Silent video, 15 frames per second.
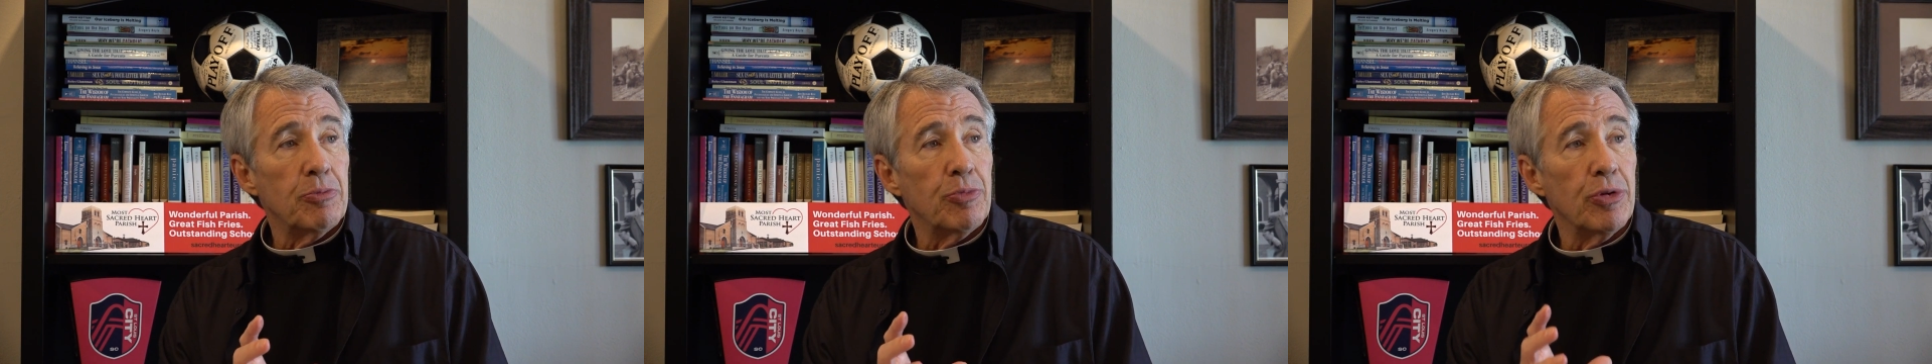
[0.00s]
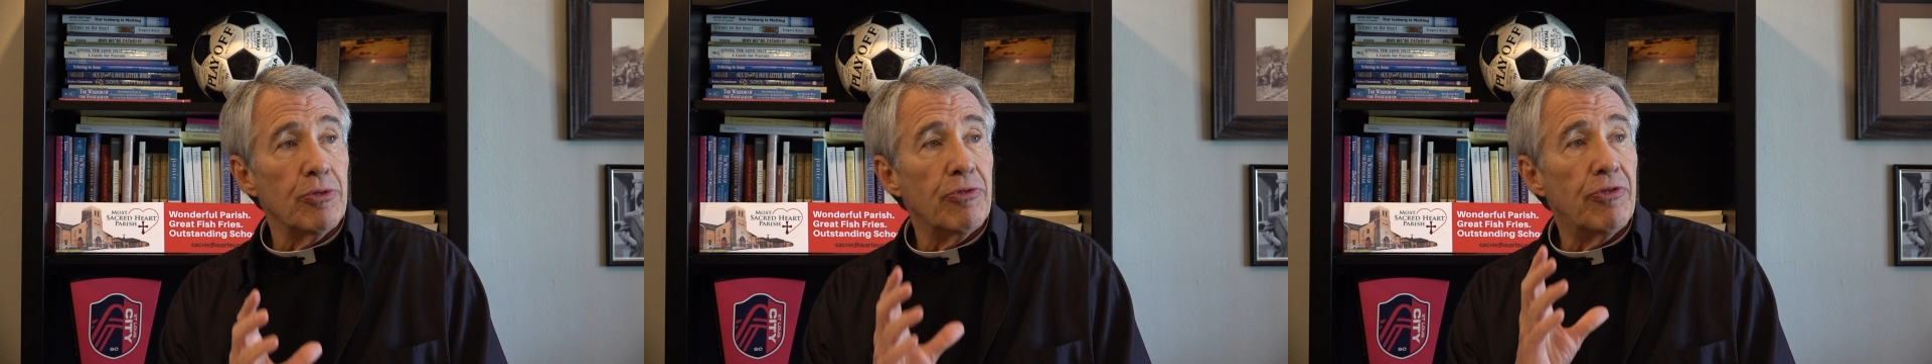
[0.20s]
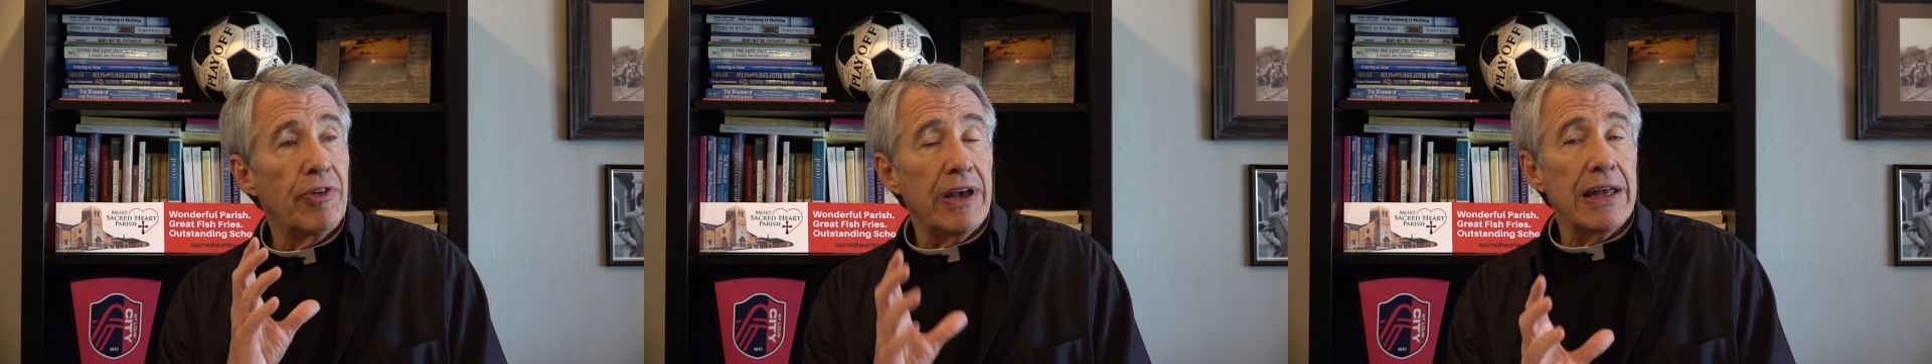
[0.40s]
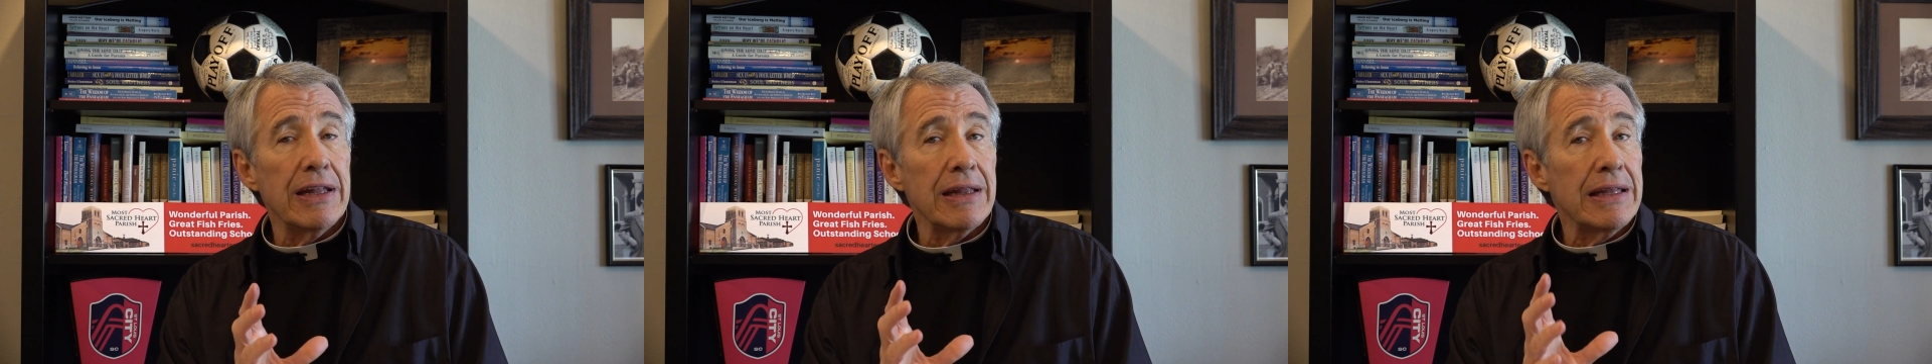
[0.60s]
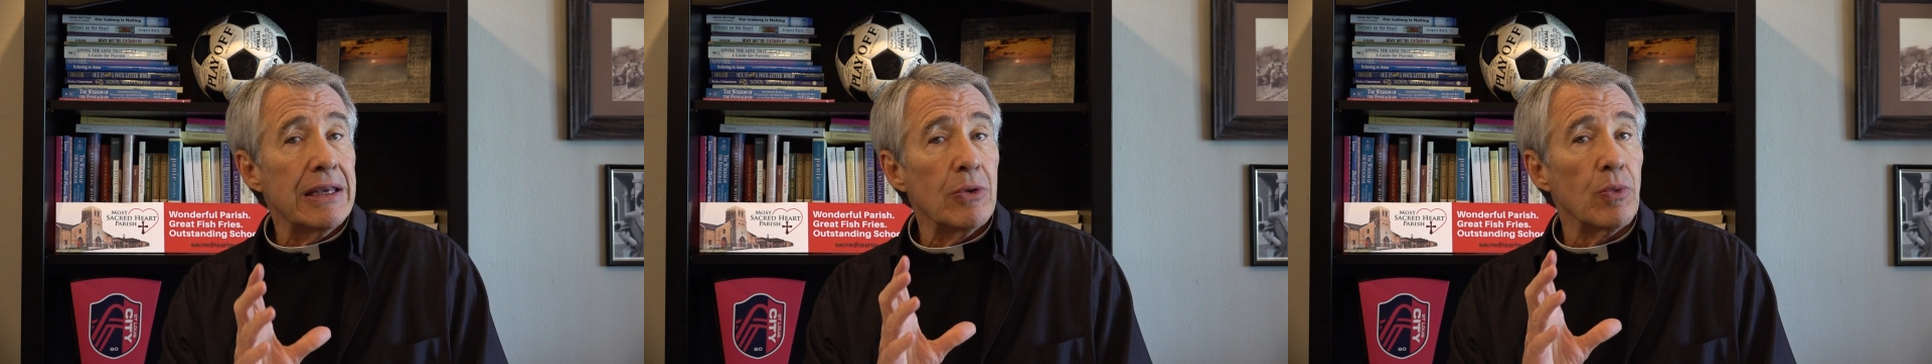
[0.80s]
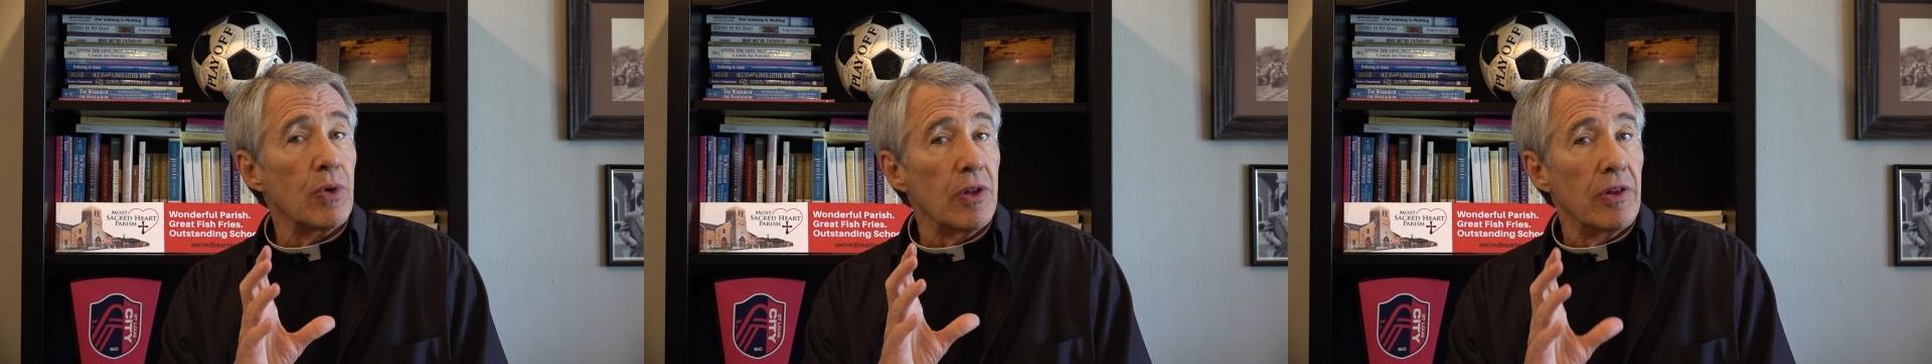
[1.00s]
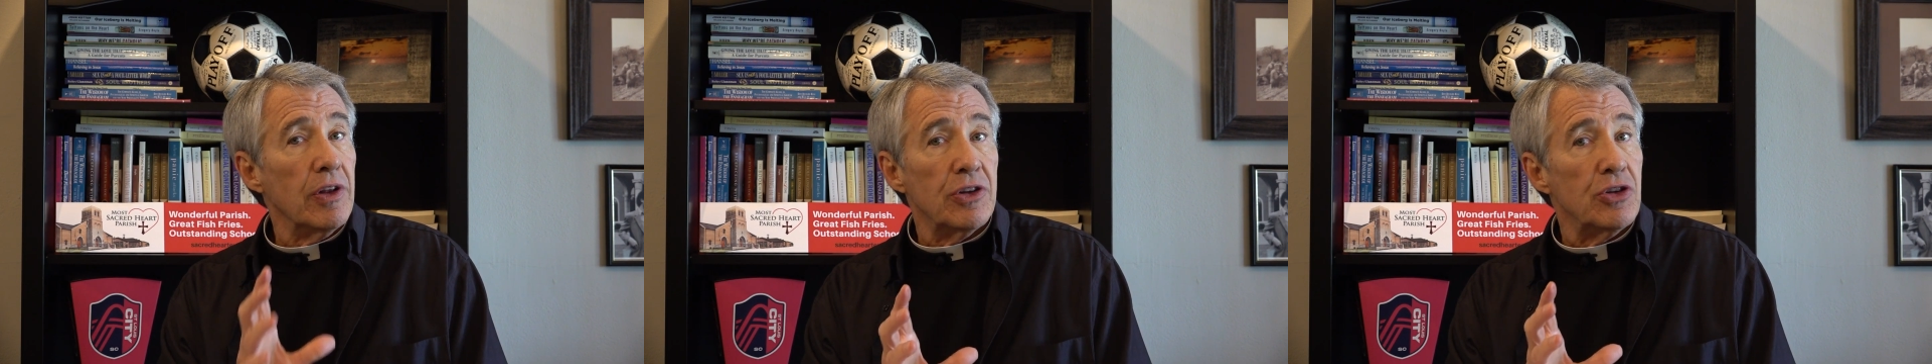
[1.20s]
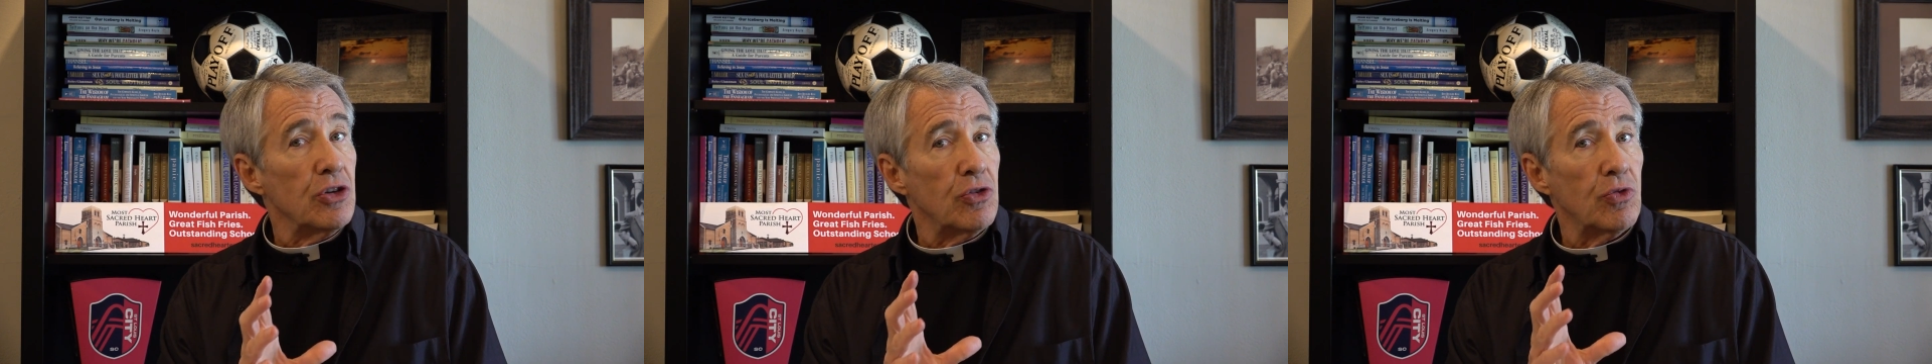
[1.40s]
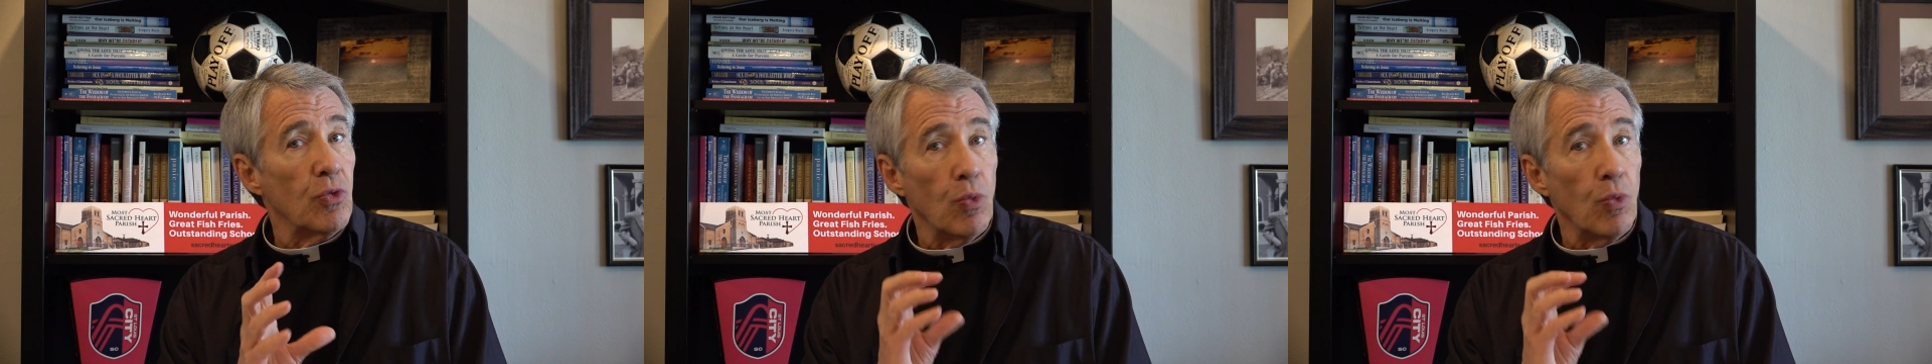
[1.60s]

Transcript: prevailing religious